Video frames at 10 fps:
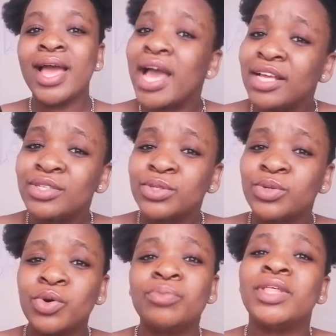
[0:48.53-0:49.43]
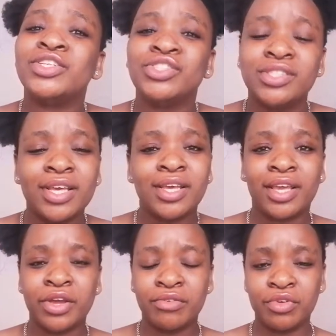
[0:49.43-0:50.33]
I just hope that you're taking
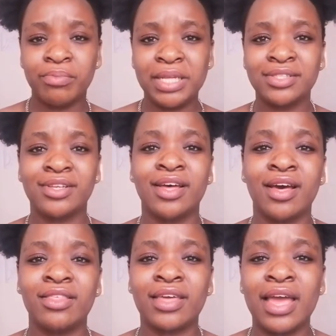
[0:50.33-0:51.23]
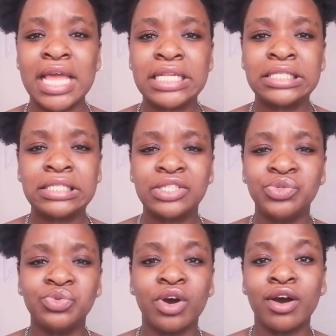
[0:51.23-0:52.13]
care of your mental health and
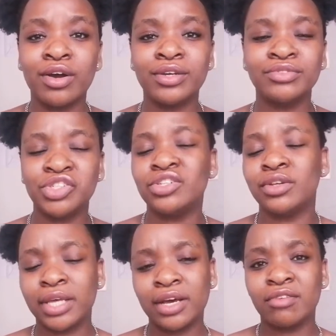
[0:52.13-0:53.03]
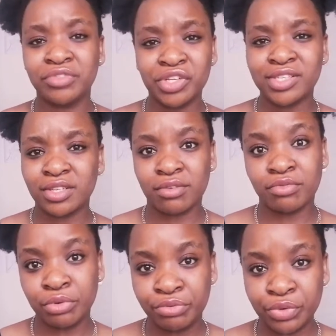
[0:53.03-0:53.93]
you are just looking after
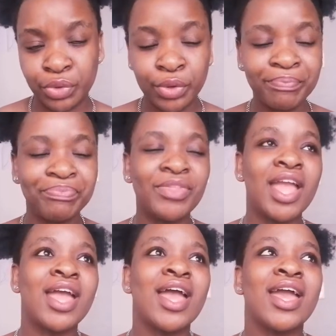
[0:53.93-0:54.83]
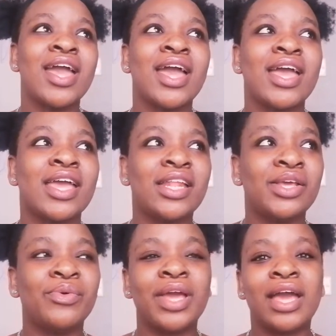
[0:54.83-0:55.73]
yourself overall.
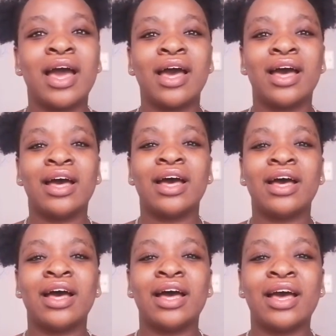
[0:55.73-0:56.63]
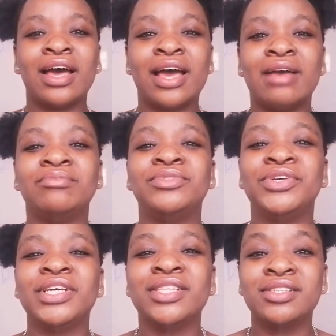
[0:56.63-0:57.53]
Anyway, I'm
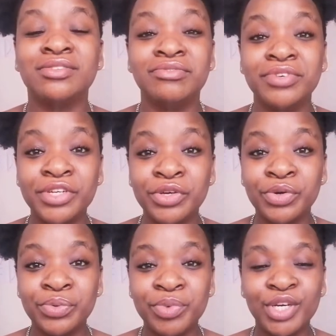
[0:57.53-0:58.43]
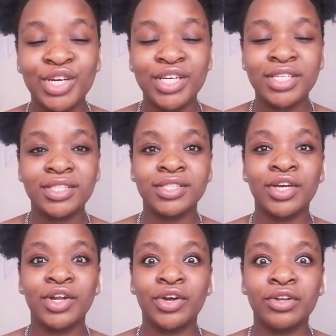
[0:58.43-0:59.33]
doing this video because
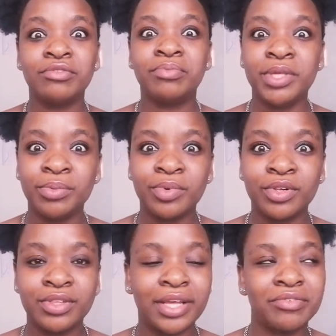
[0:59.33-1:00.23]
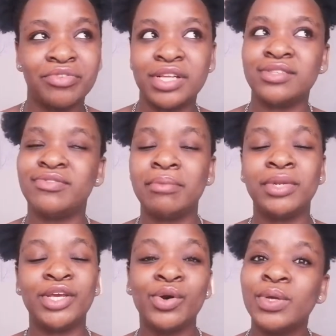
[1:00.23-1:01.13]
a lot of people, like friends,
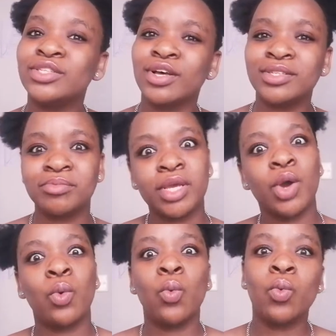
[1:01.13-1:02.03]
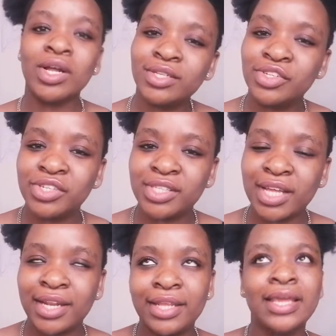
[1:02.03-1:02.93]
family, always ask me, "What did you
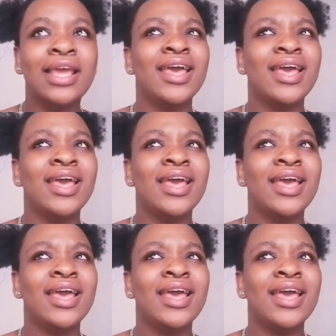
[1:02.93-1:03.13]
study?"